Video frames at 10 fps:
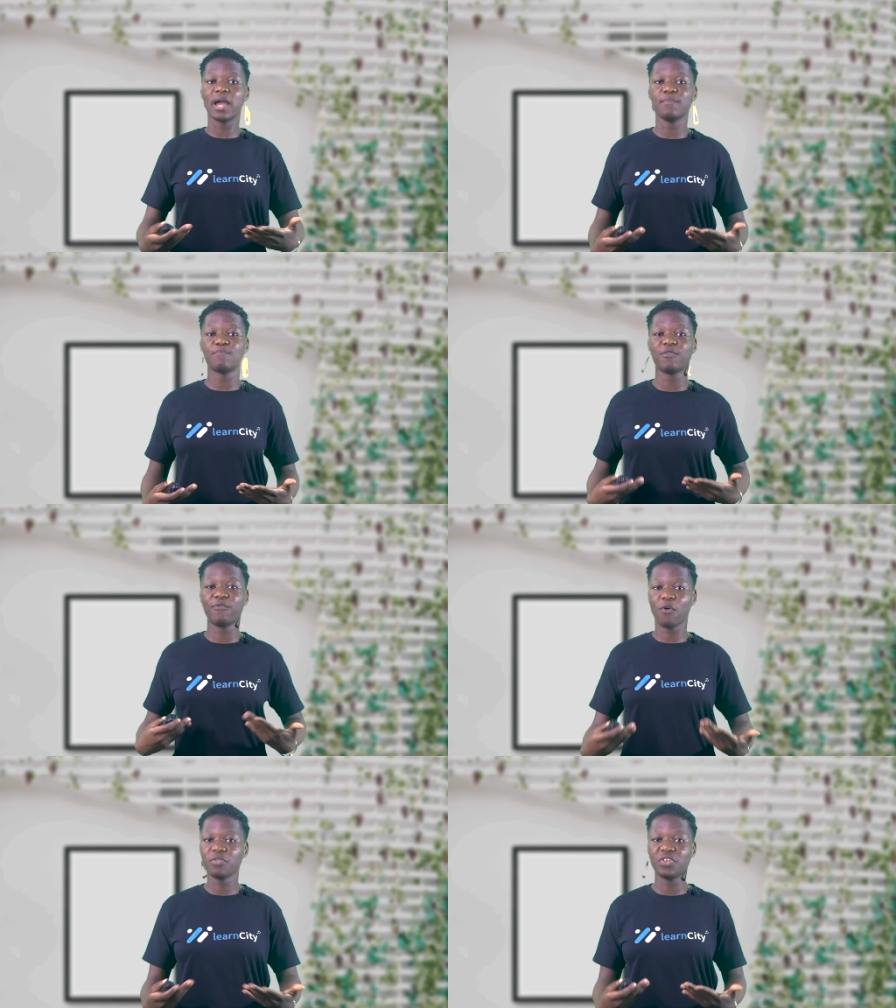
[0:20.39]

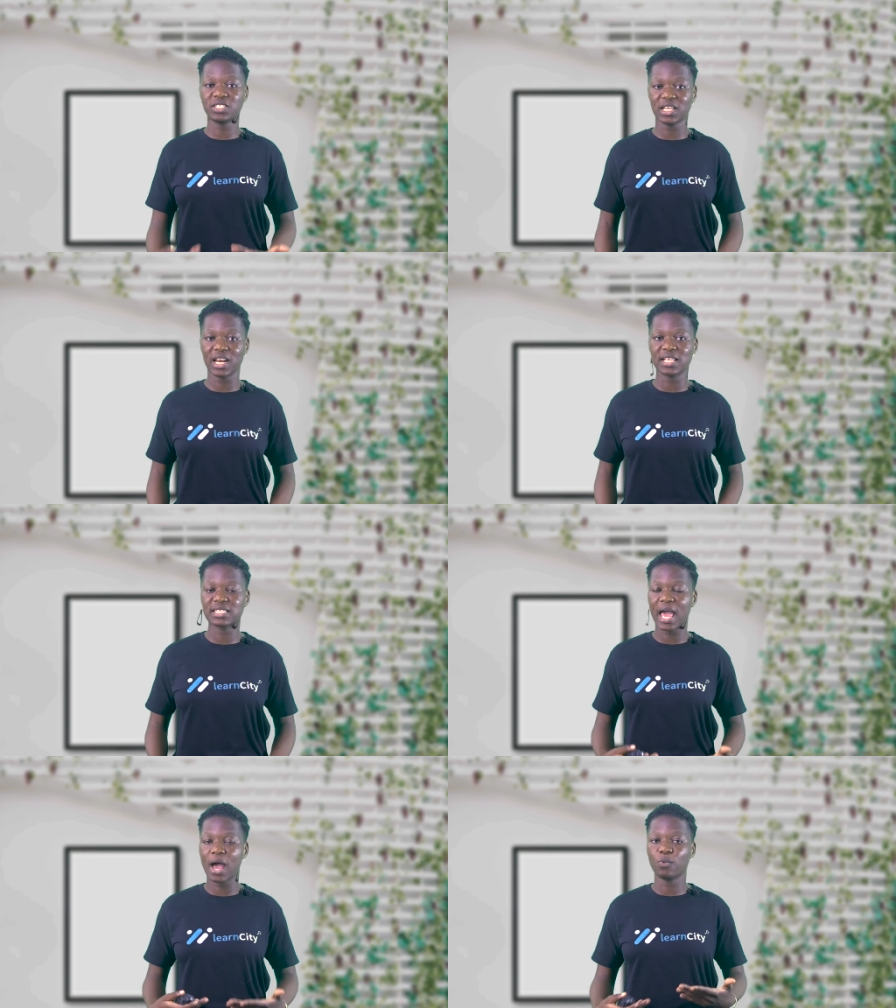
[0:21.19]
before this class,
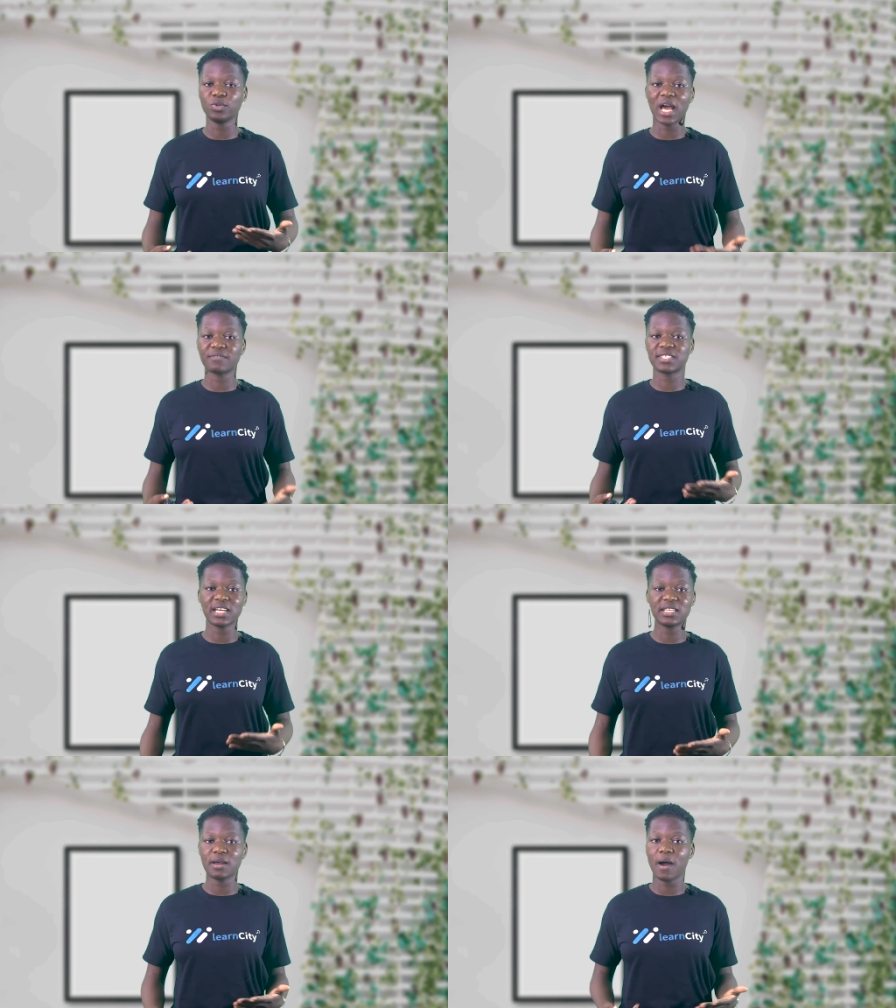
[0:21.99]
I would have
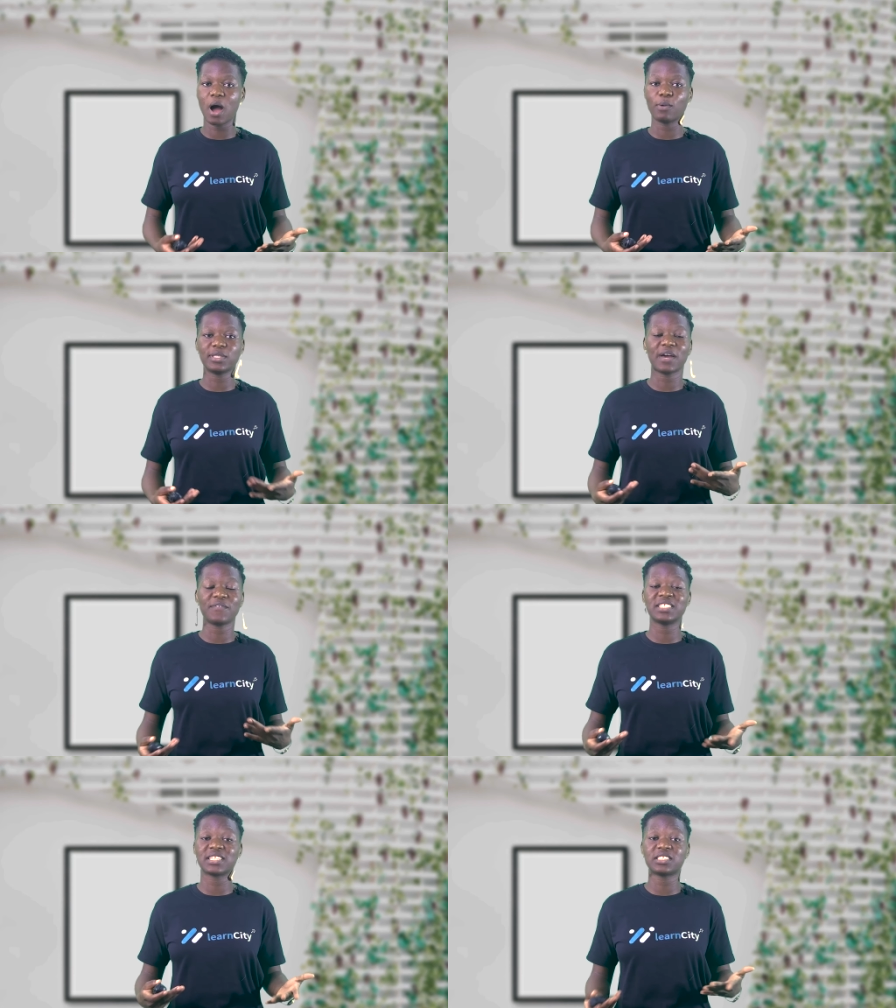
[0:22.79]
said, I would have
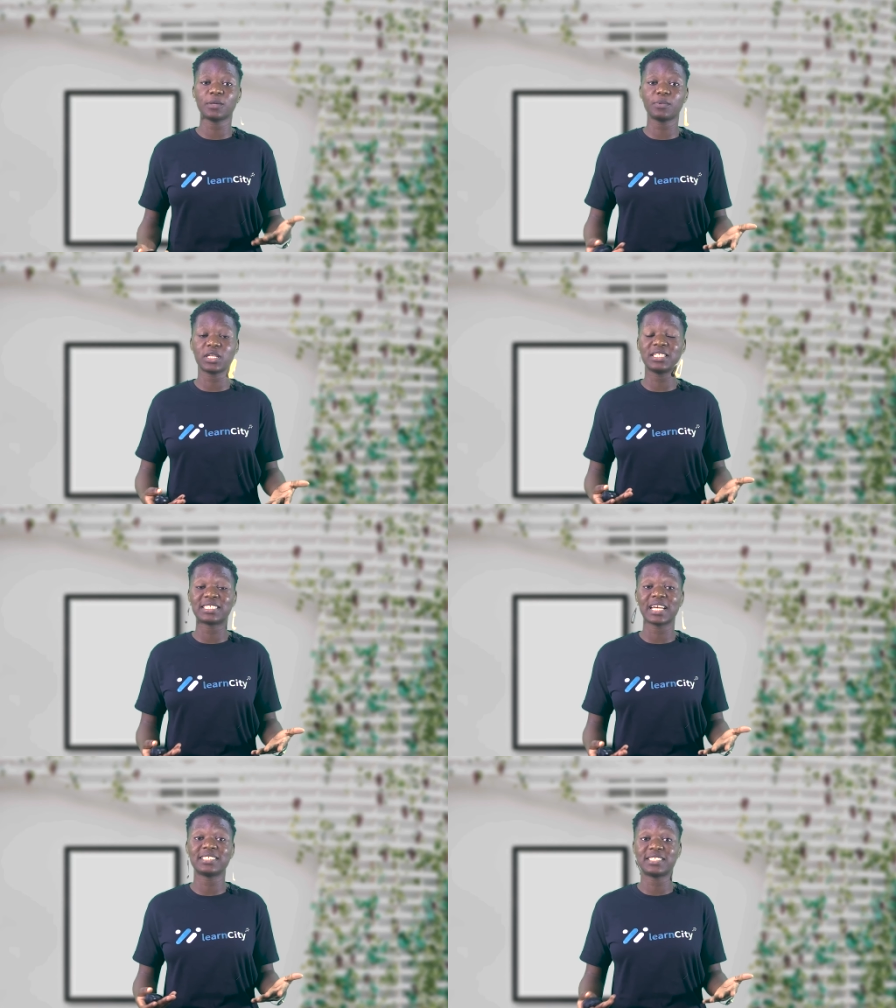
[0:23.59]

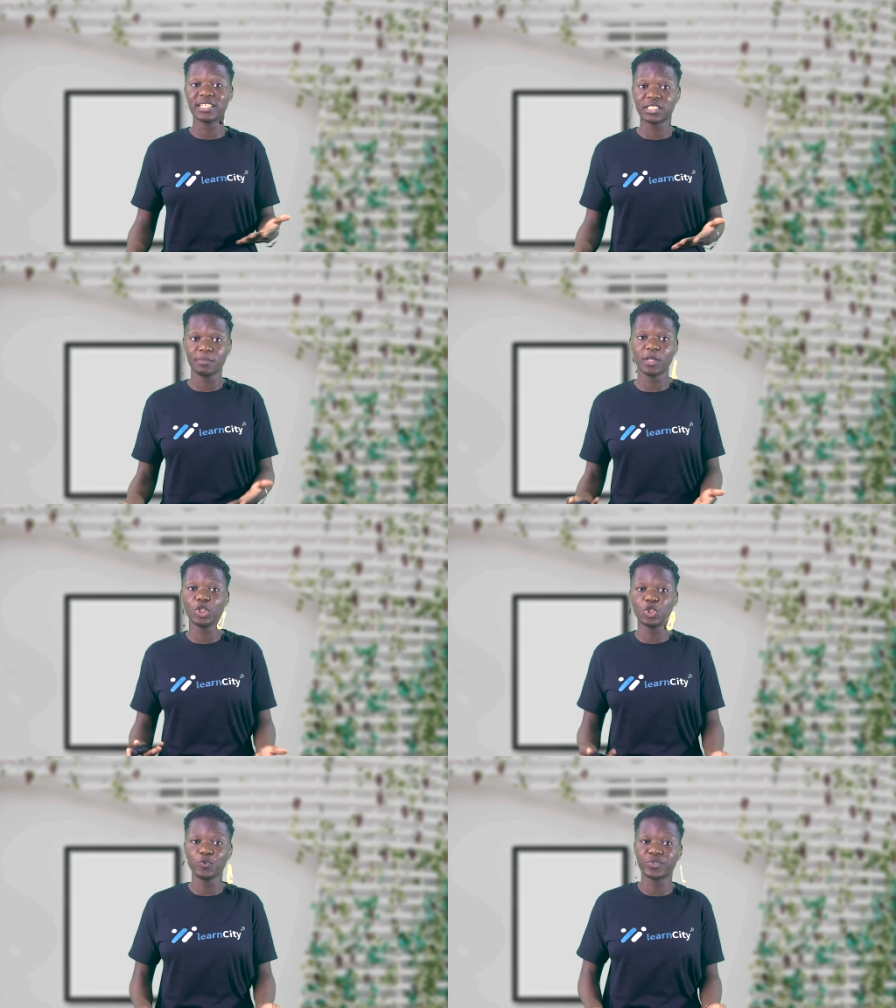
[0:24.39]
interchangeably
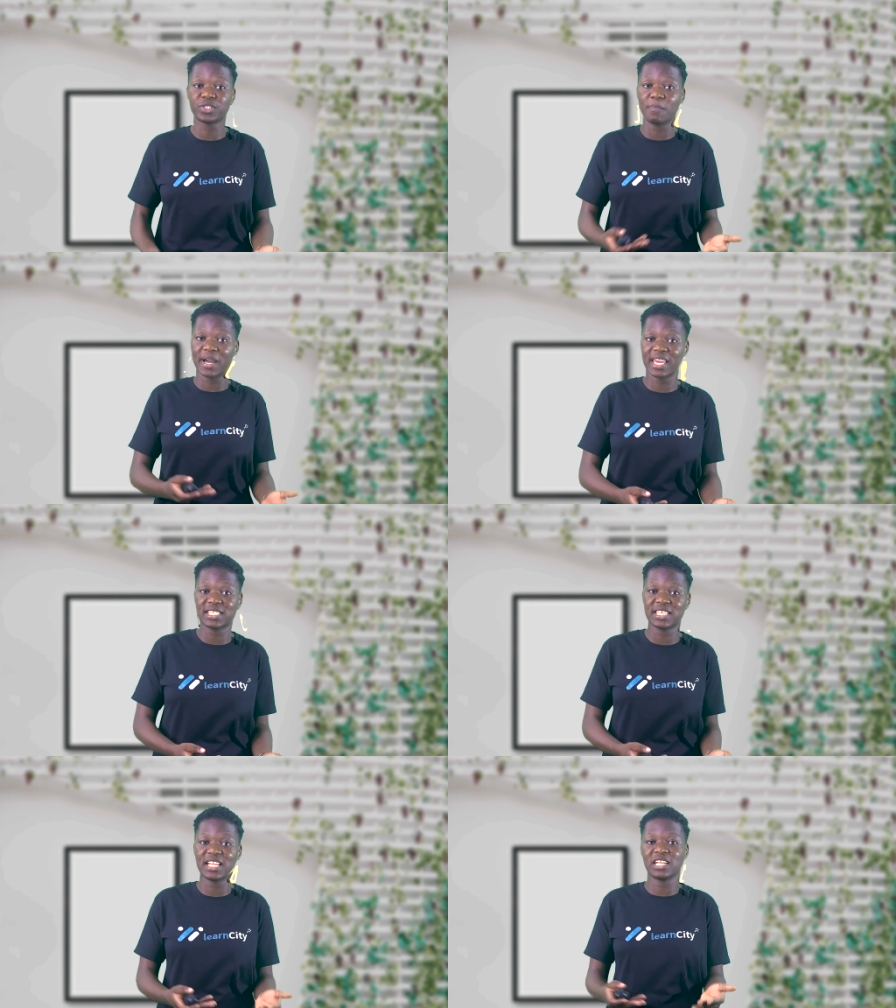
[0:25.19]
used
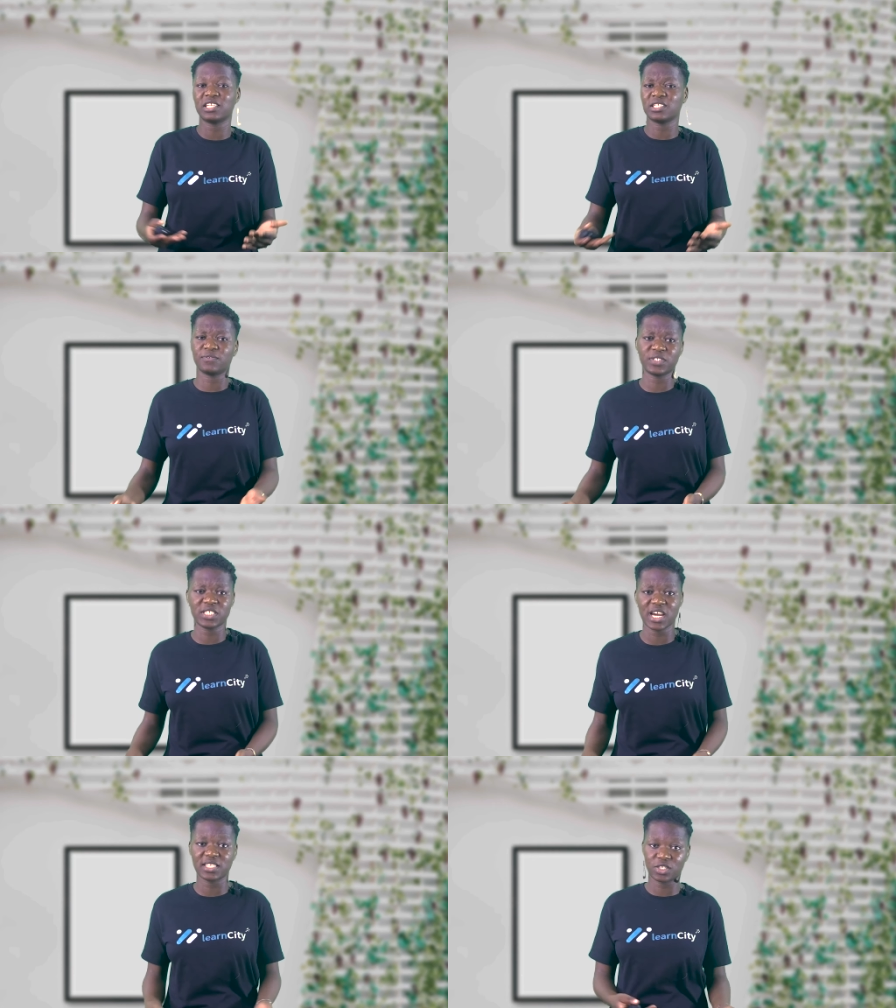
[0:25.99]
marketing and
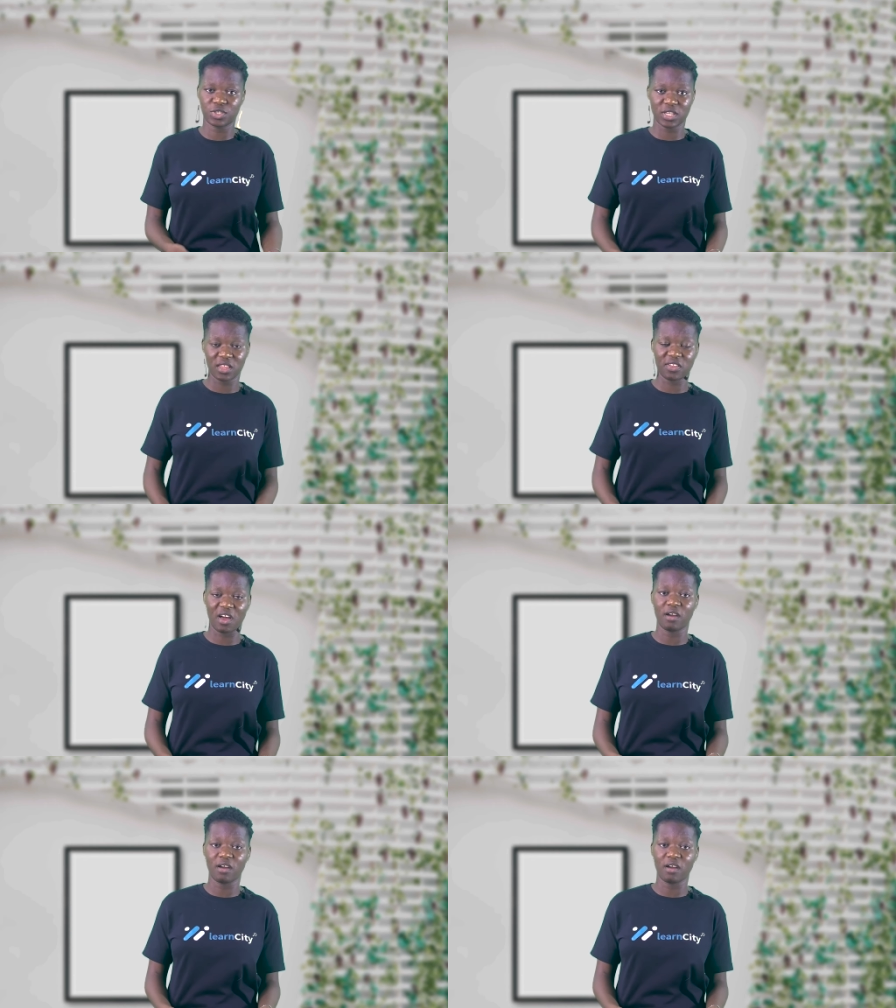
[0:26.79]
advertising together.